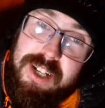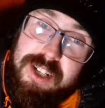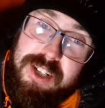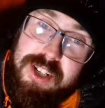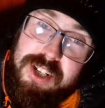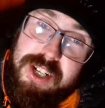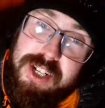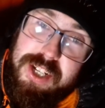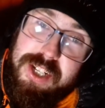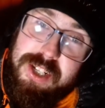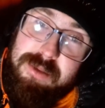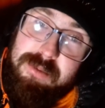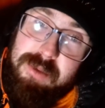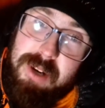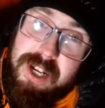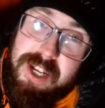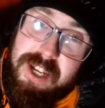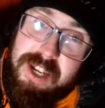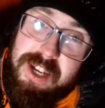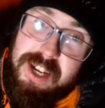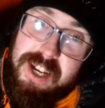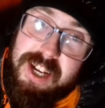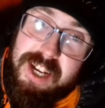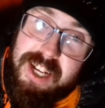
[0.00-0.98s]
Cheers
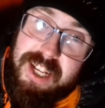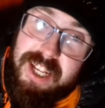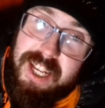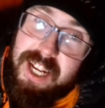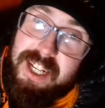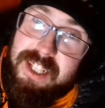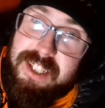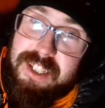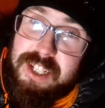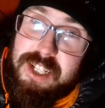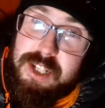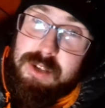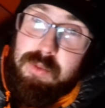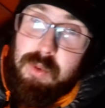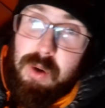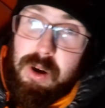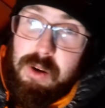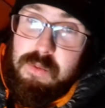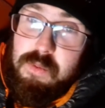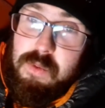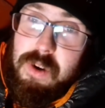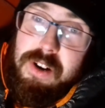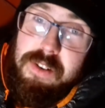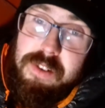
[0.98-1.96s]
mate. Candice
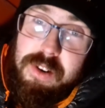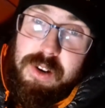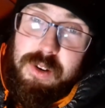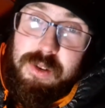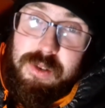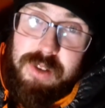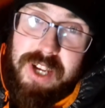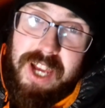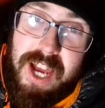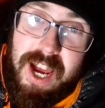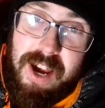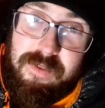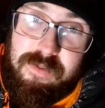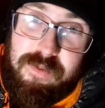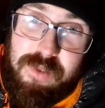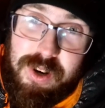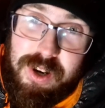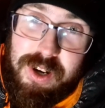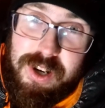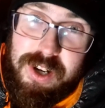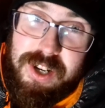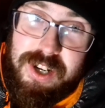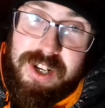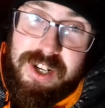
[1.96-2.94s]
won't wear it on
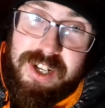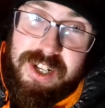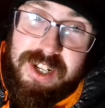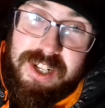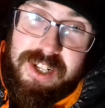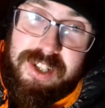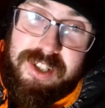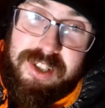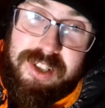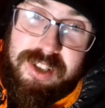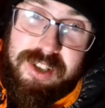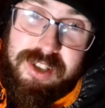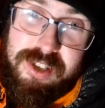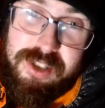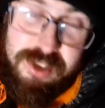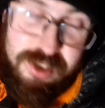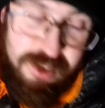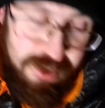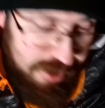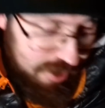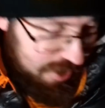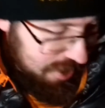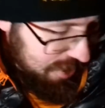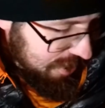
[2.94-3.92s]
camera
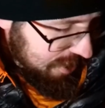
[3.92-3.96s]
because